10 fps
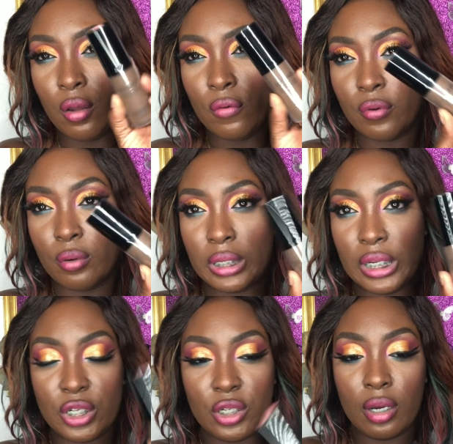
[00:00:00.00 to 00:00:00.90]

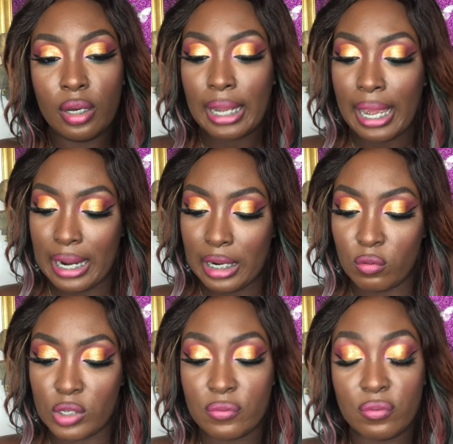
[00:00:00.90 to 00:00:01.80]
foundation, and it
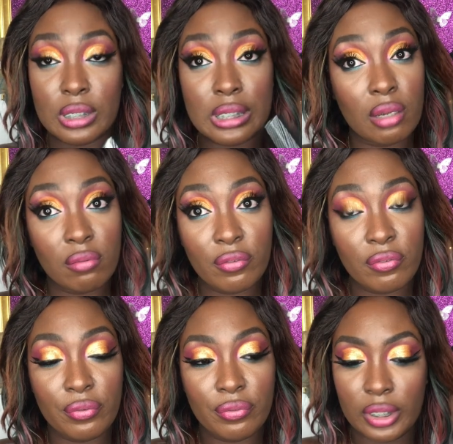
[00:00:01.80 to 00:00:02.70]
was for
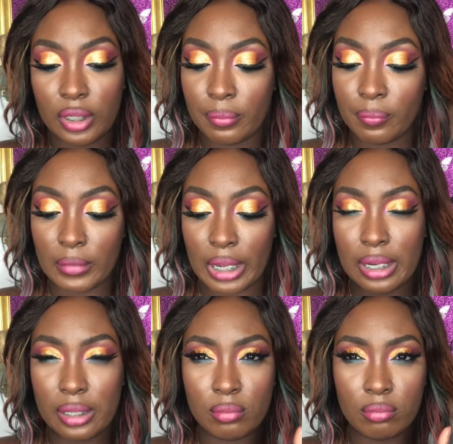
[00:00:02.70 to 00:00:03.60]
$7.50.
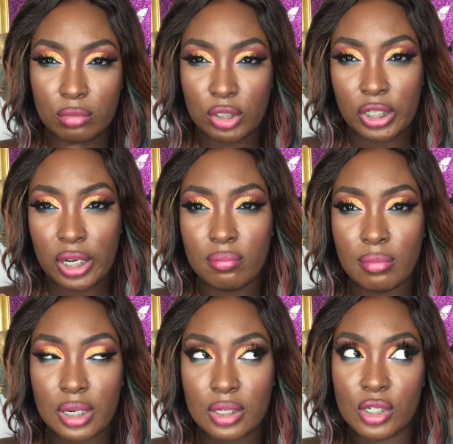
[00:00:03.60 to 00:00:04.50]
I shade
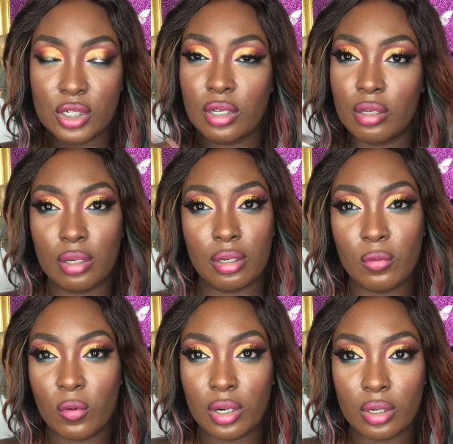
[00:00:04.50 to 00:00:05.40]
match.
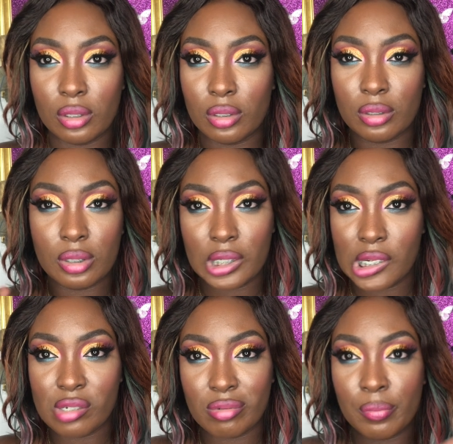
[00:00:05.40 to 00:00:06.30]
One of the
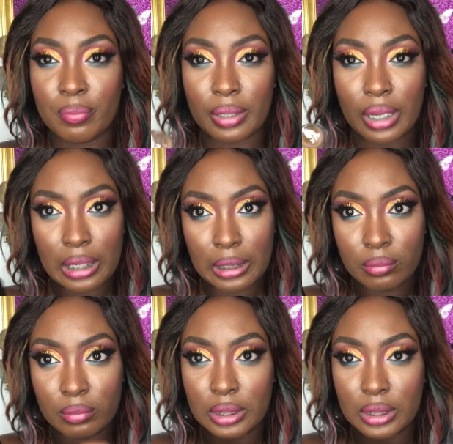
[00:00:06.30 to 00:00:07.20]
sales rep
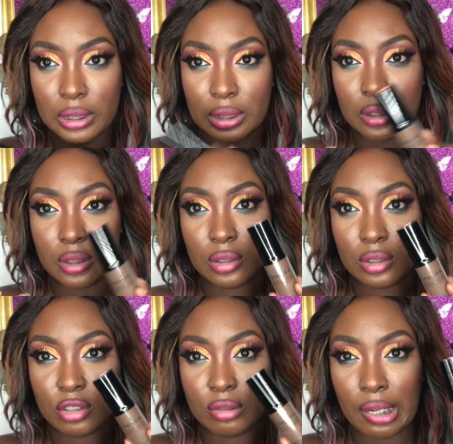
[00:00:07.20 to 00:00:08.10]
helped me to
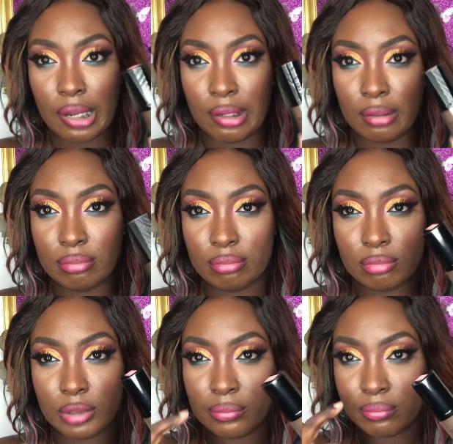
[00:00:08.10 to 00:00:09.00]

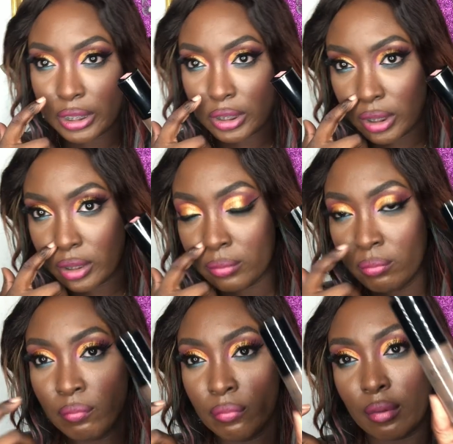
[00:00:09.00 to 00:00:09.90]
match it,
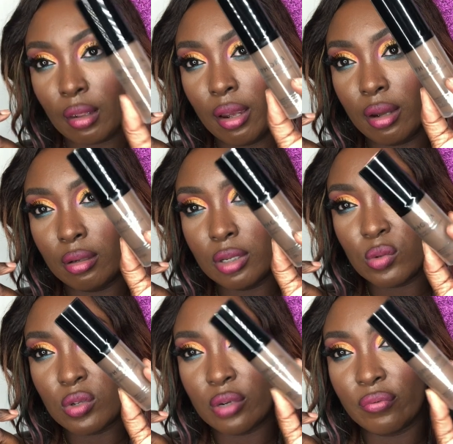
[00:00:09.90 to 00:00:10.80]
and this
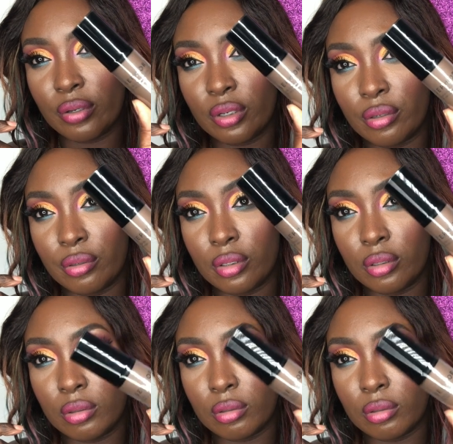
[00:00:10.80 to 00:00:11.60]
was a very good